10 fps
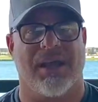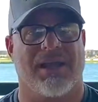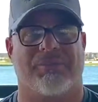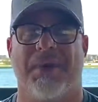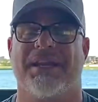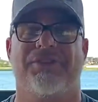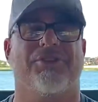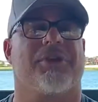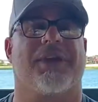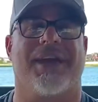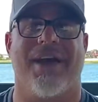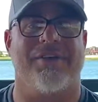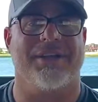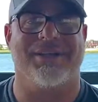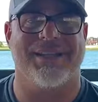as many as you can count
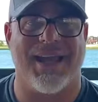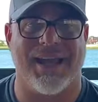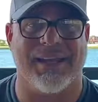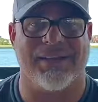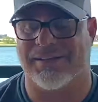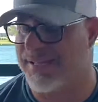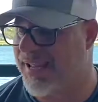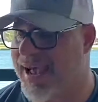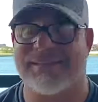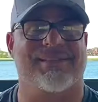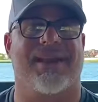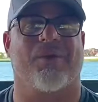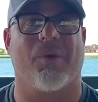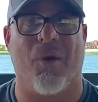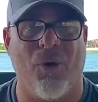in a day, and a gas tank
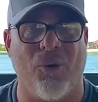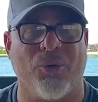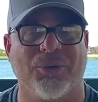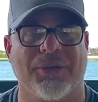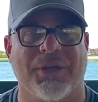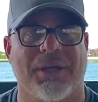would hold,